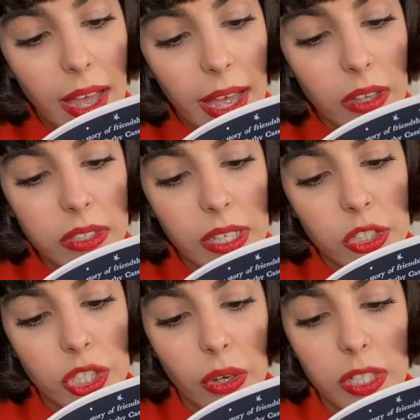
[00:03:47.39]
Elle says
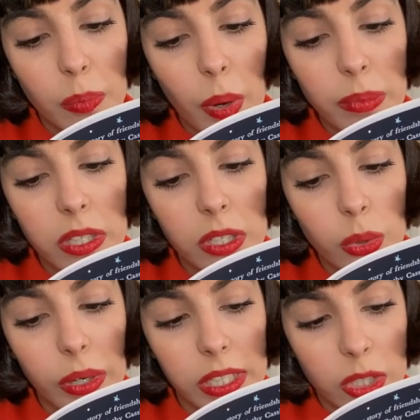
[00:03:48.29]
she's going to pop to the
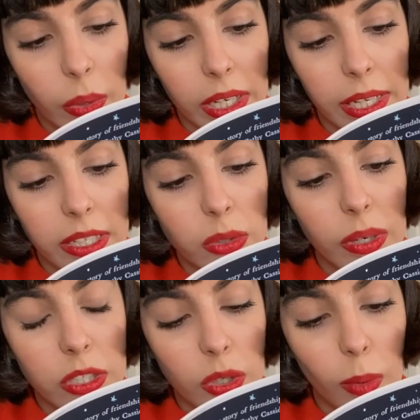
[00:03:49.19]
toilets quickly, so I
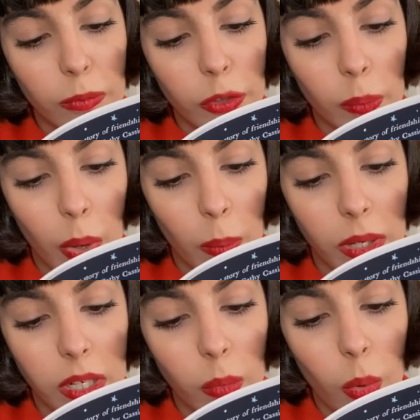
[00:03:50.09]
stop for a
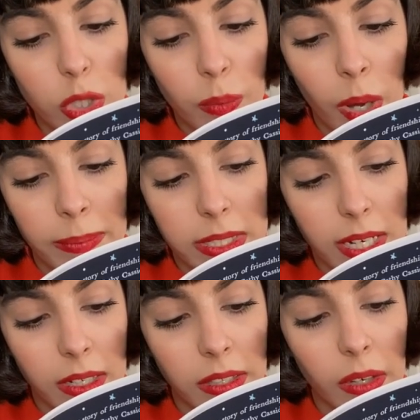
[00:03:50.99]
moment and watch Mum
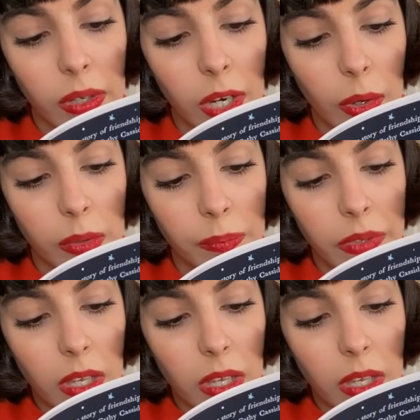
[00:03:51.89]
standing there alone.